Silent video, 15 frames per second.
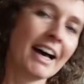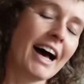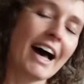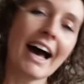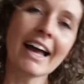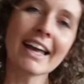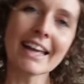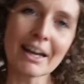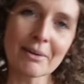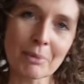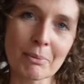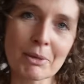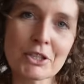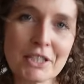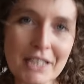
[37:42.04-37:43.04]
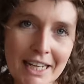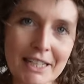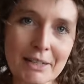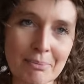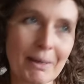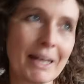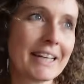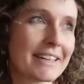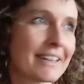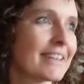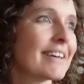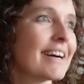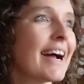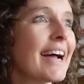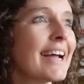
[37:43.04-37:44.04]
I am a mistake
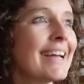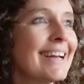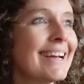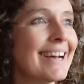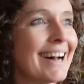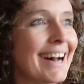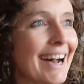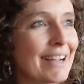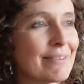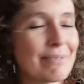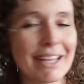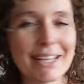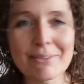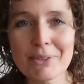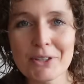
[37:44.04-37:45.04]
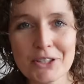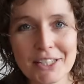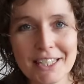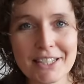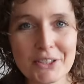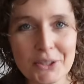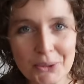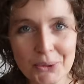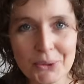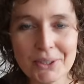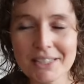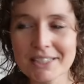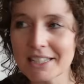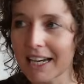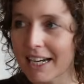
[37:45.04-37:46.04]
maker. I make mistakes all
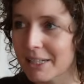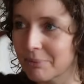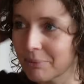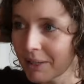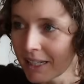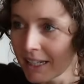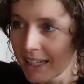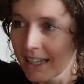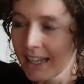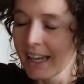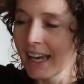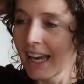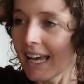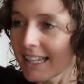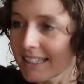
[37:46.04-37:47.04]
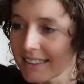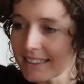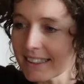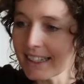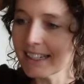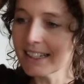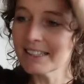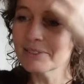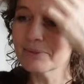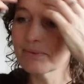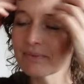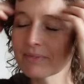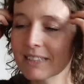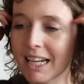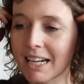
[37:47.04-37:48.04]
the time. And
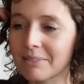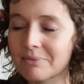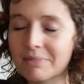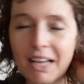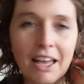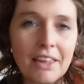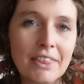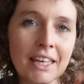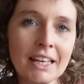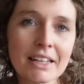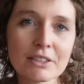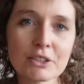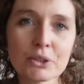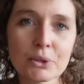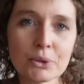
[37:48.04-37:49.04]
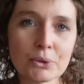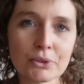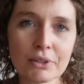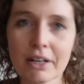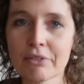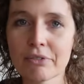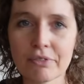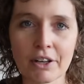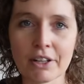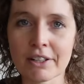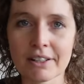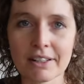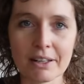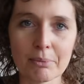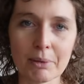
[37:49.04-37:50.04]
yeah, I think it's good to have
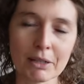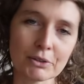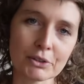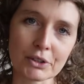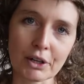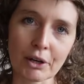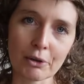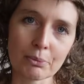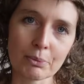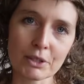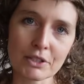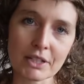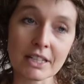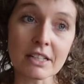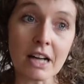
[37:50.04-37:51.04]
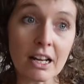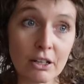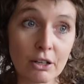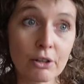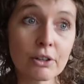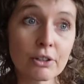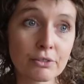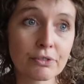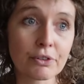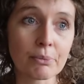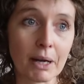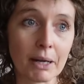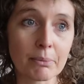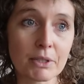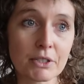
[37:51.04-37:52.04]
fun about your own mistakes. I learn from
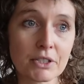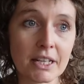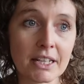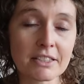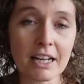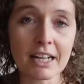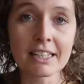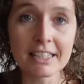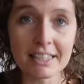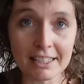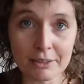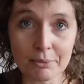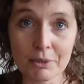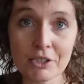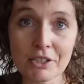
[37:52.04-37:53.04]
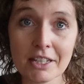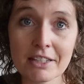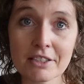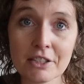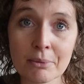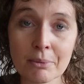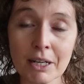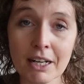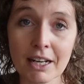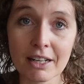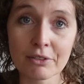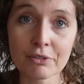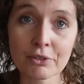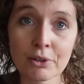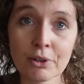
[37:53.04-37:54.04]
my mistakes. I need mistakes in my
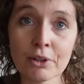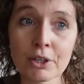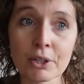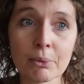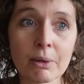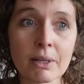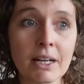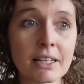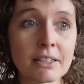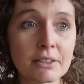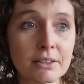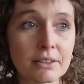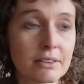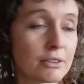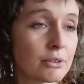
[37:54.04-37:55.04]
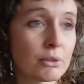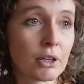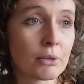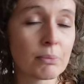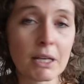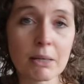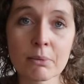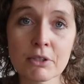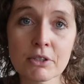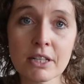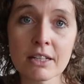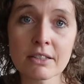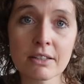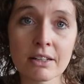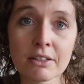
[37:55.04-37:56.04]
life to learn. When I do not make
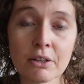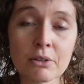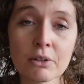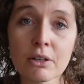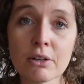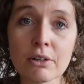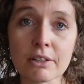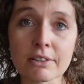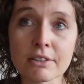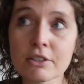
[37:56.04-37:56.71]
mistakes, I don't learn.